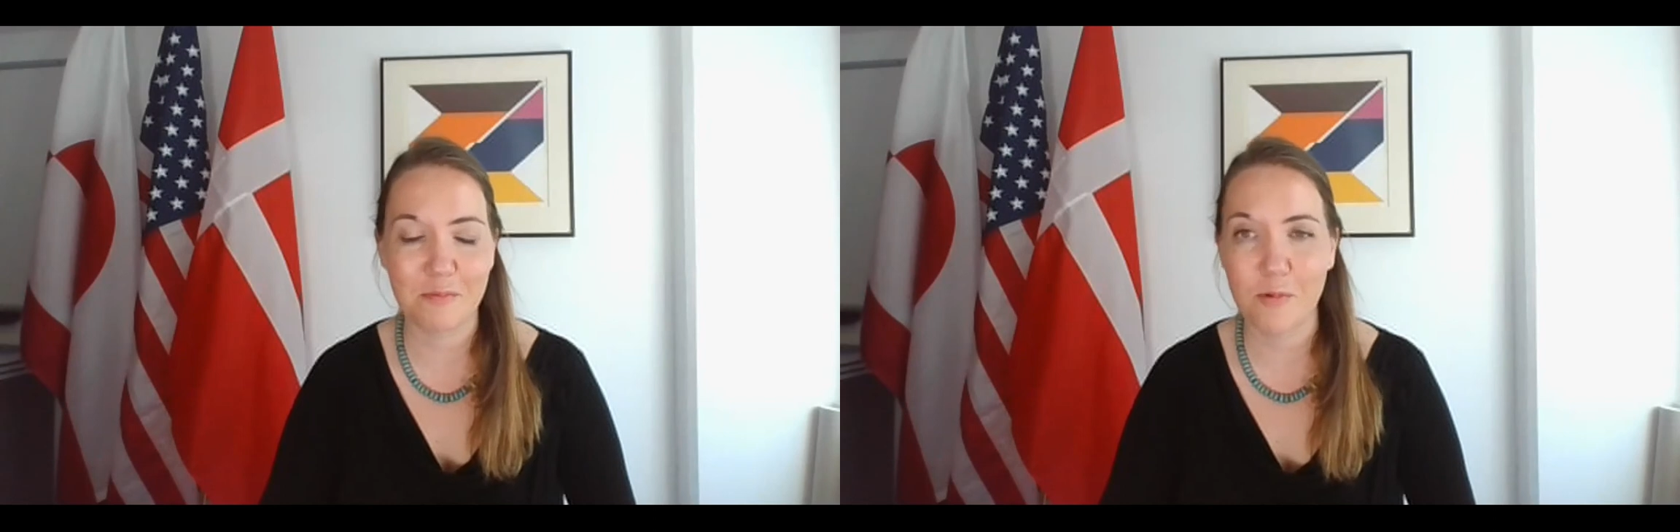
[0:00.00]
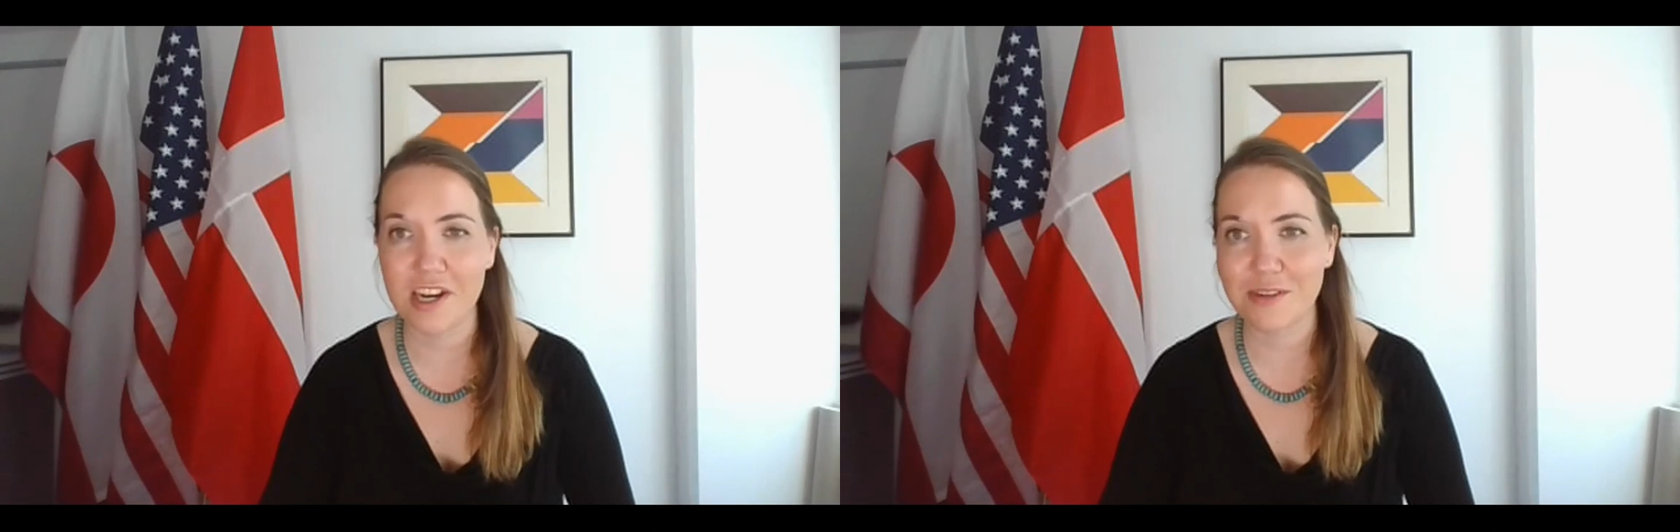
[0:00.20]

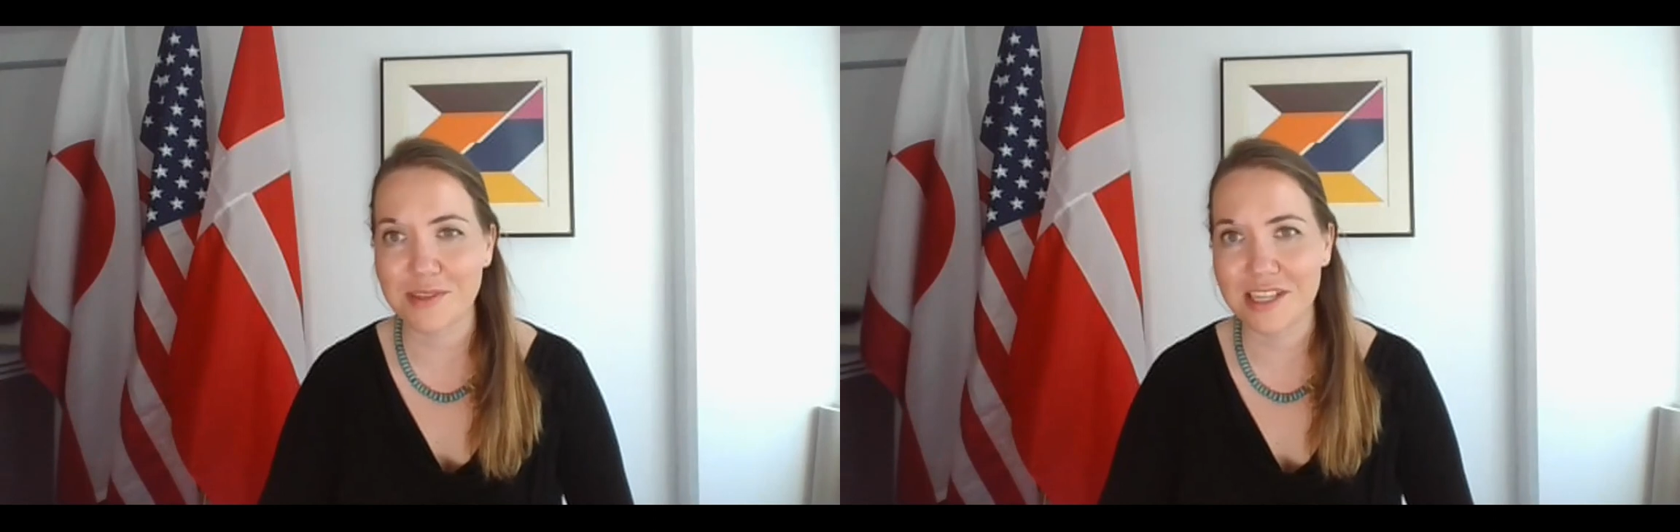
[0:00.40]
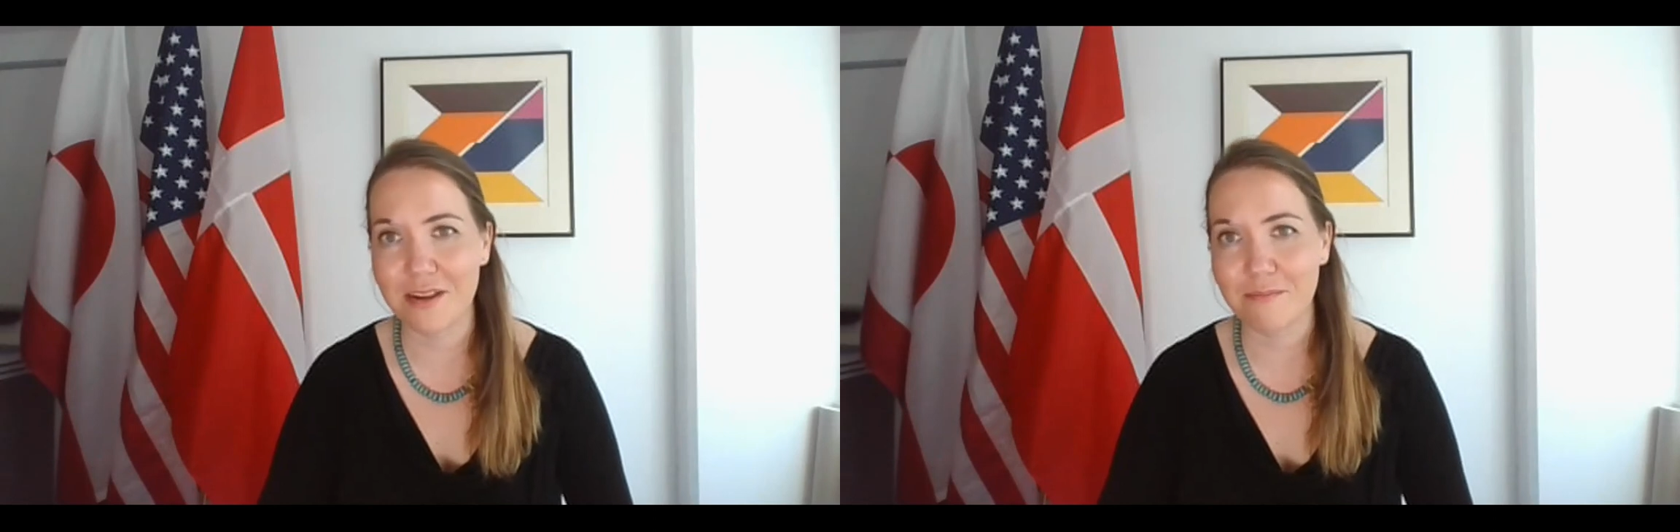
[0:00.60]

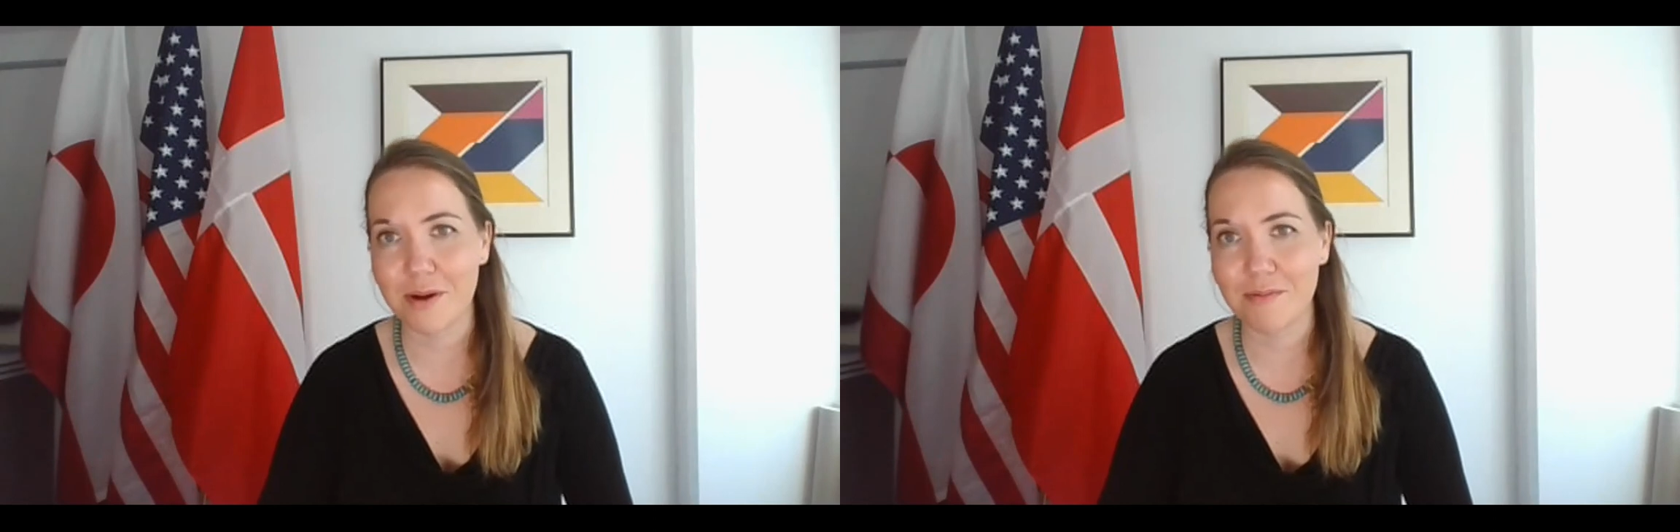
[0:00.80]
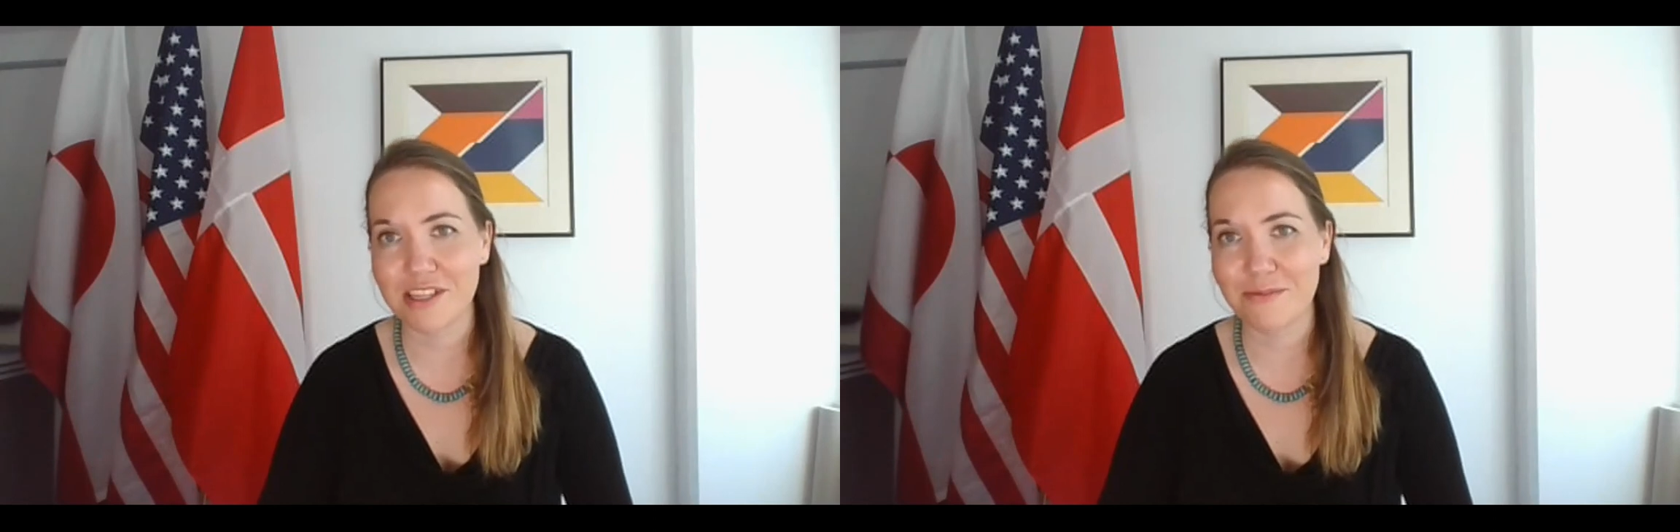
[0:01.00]
100%
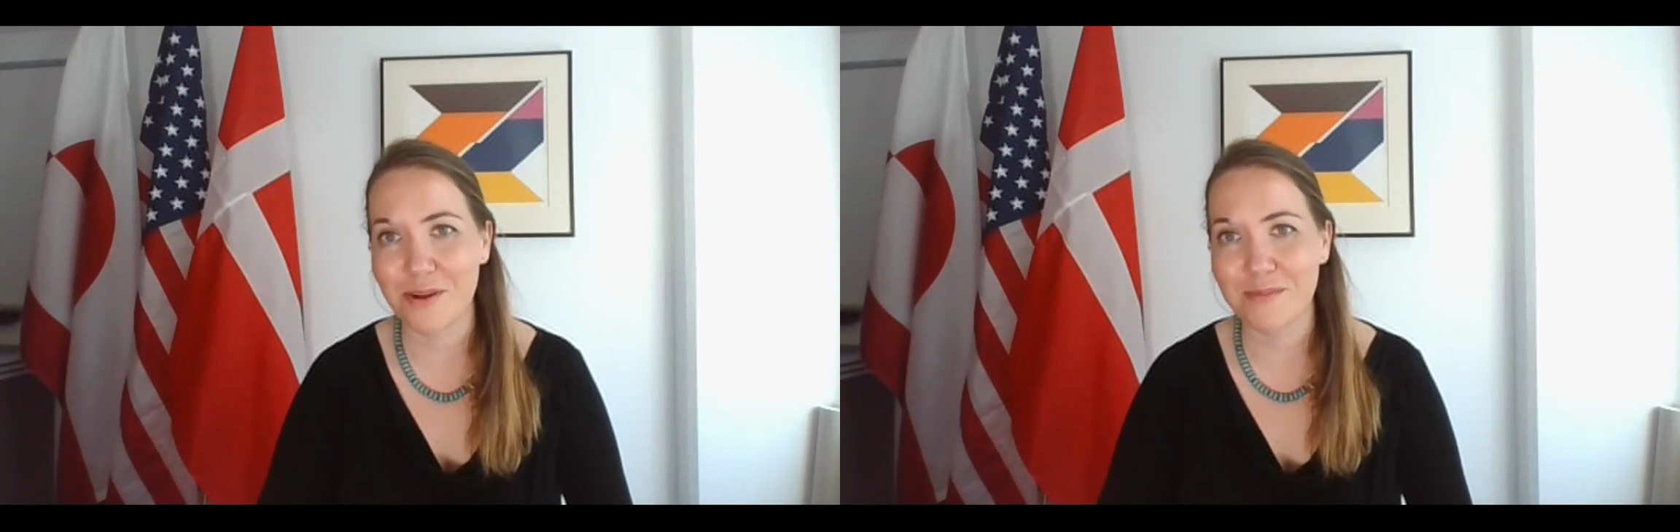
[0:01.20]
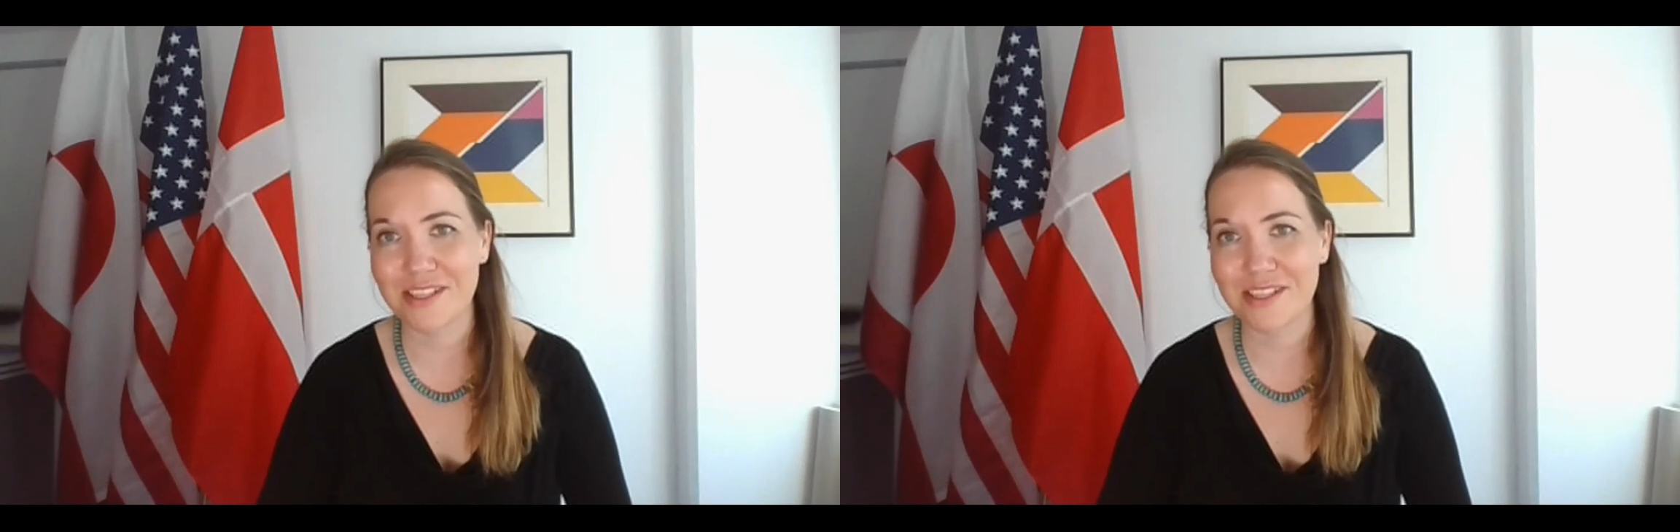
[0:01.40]
public
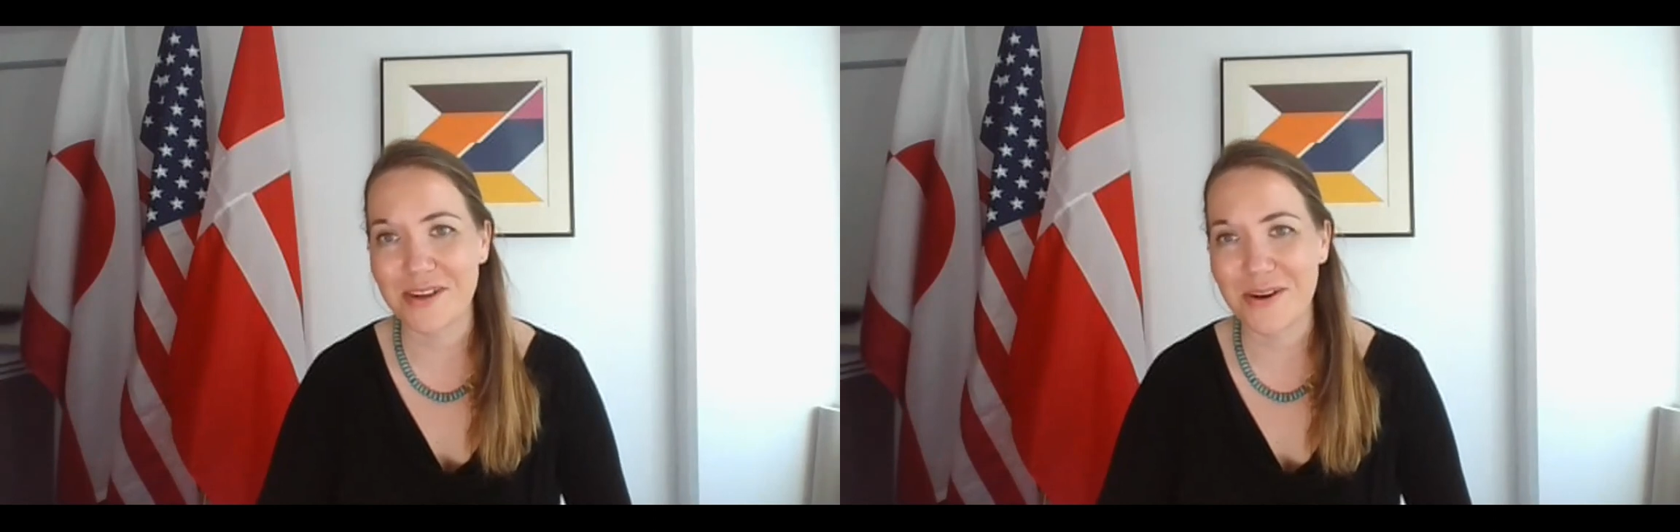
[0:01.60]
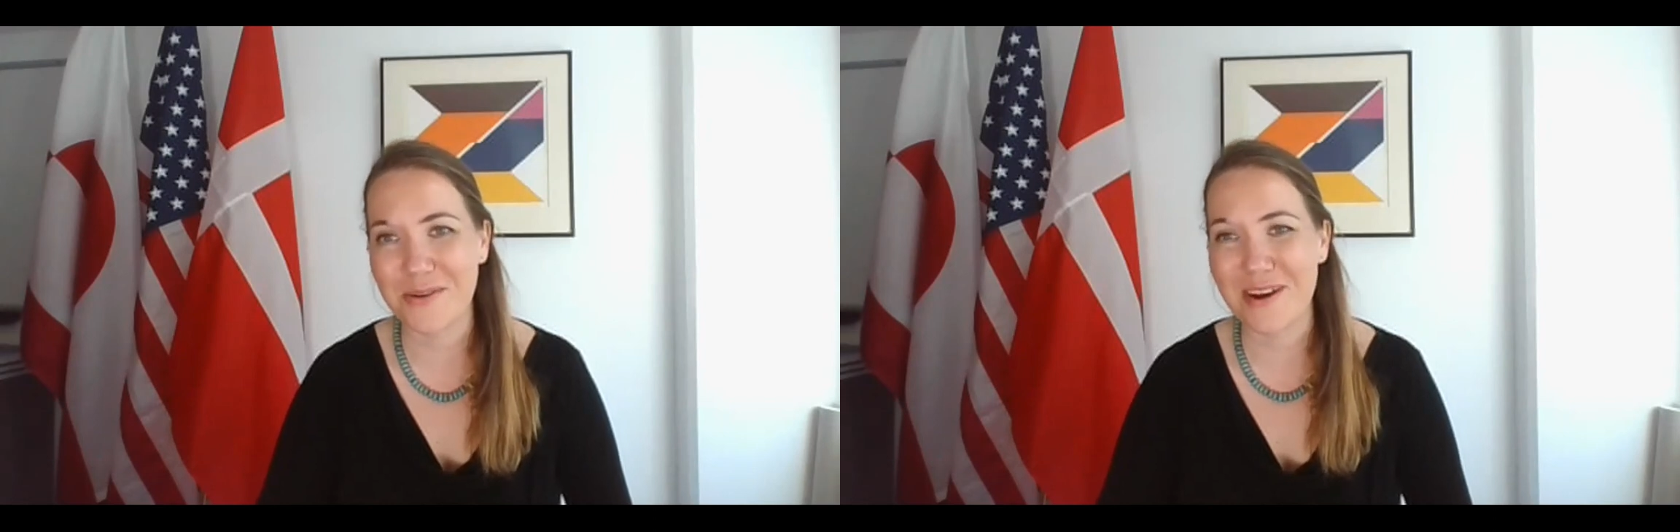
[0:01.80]
diplomacy
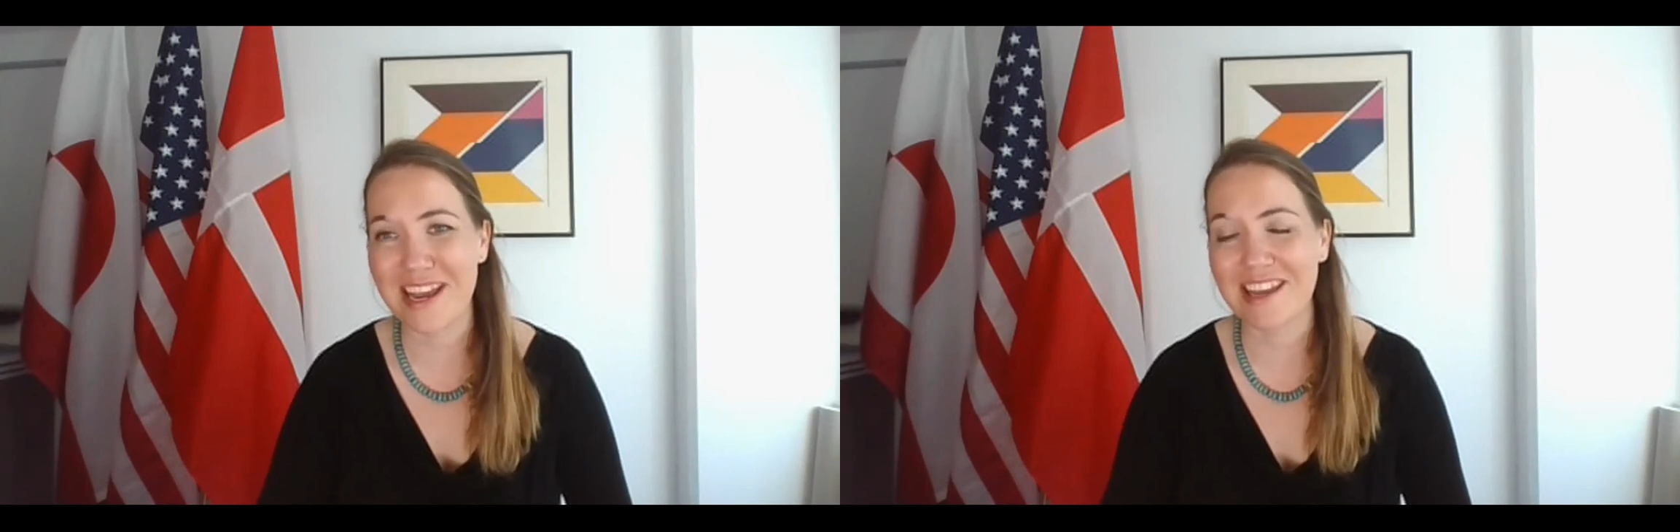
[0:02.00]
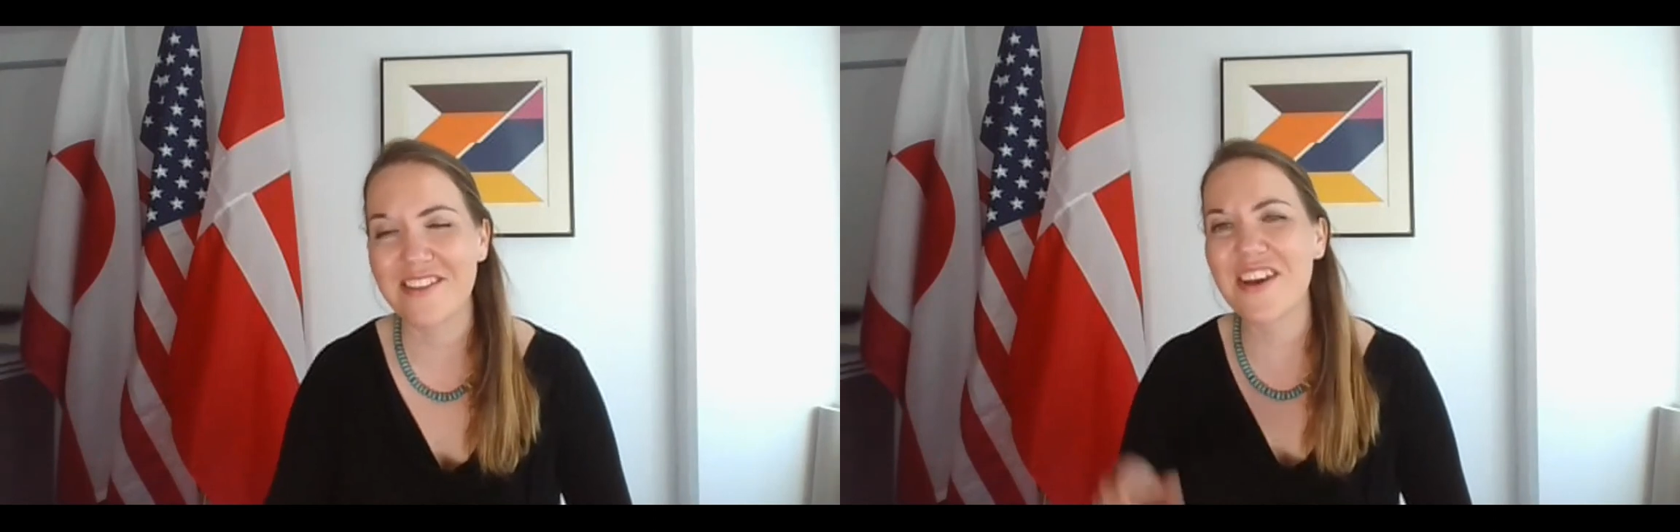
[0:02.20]
all the way.